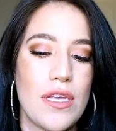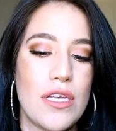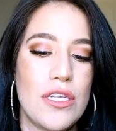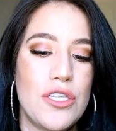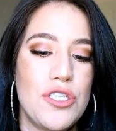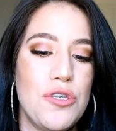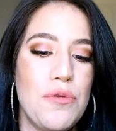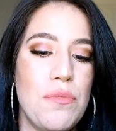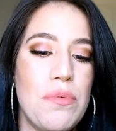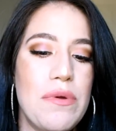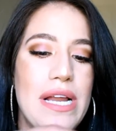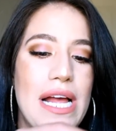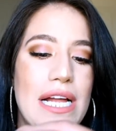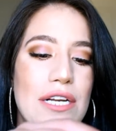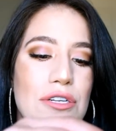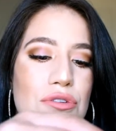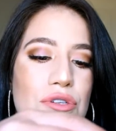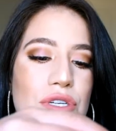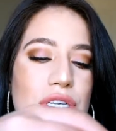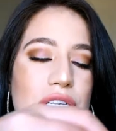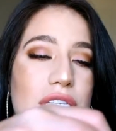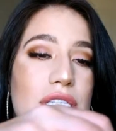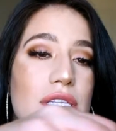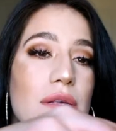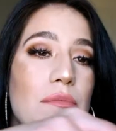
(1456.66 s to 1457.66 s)

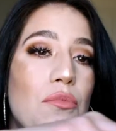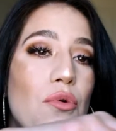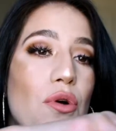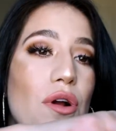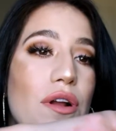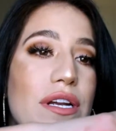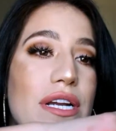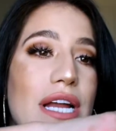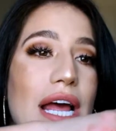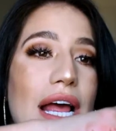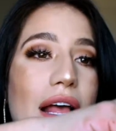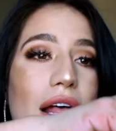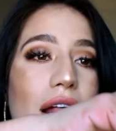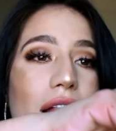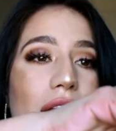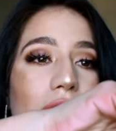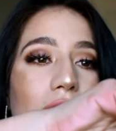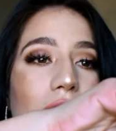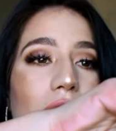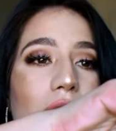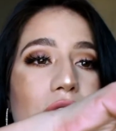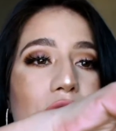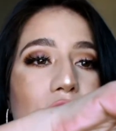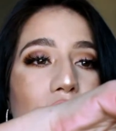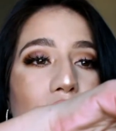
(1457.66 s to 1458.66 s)
Supernatural is the more
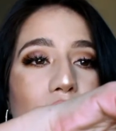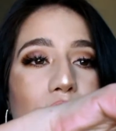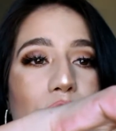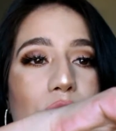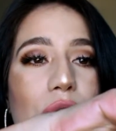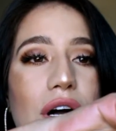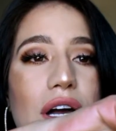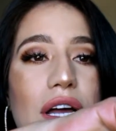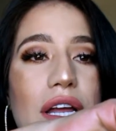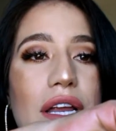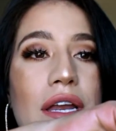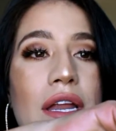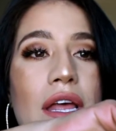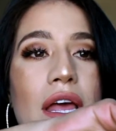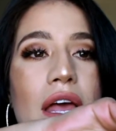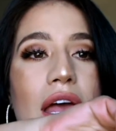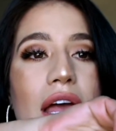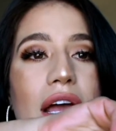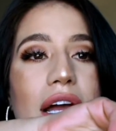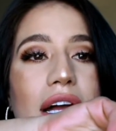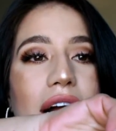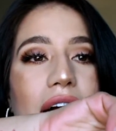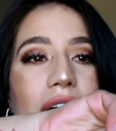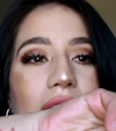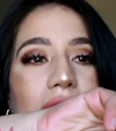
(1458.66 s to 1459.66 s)
nude one,
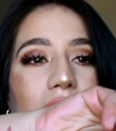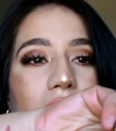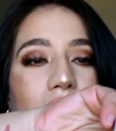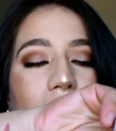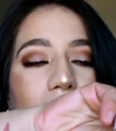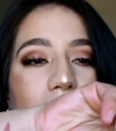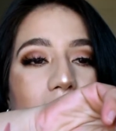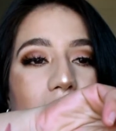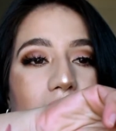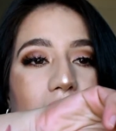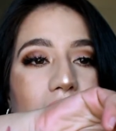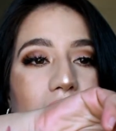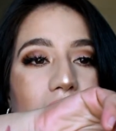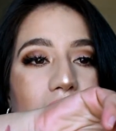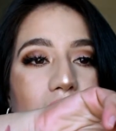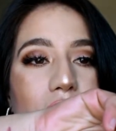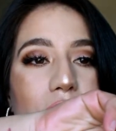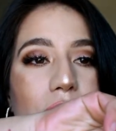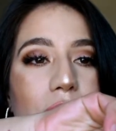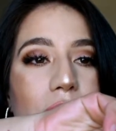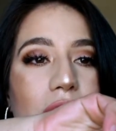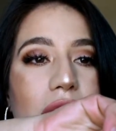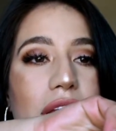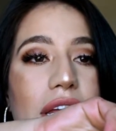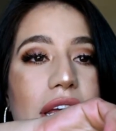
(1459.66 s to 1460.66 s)
kind of looks like
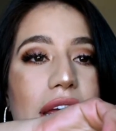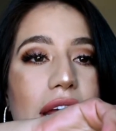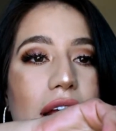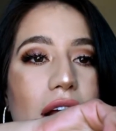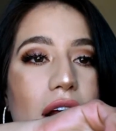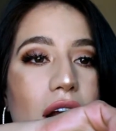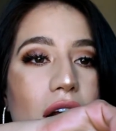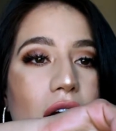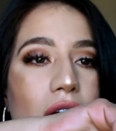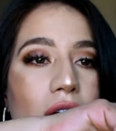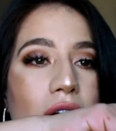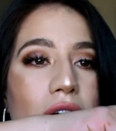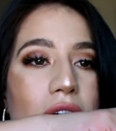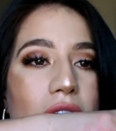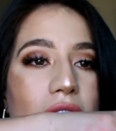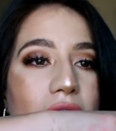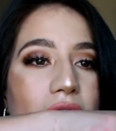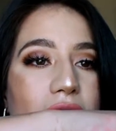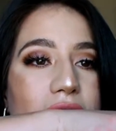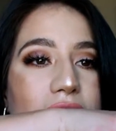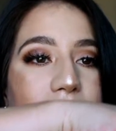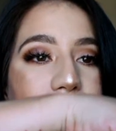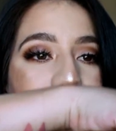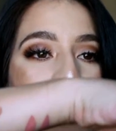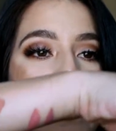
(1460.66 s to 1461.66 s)
this one here,
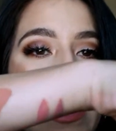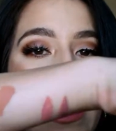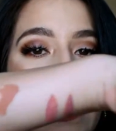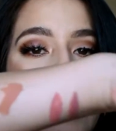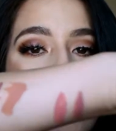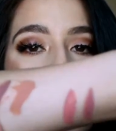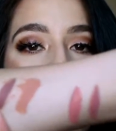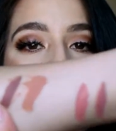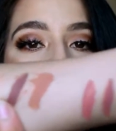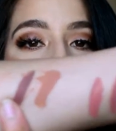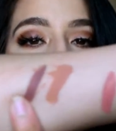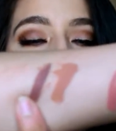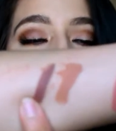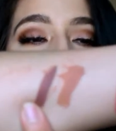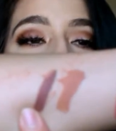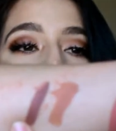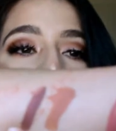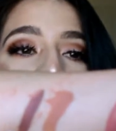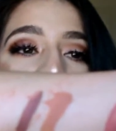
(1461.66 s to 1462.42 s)
and then Desert Suede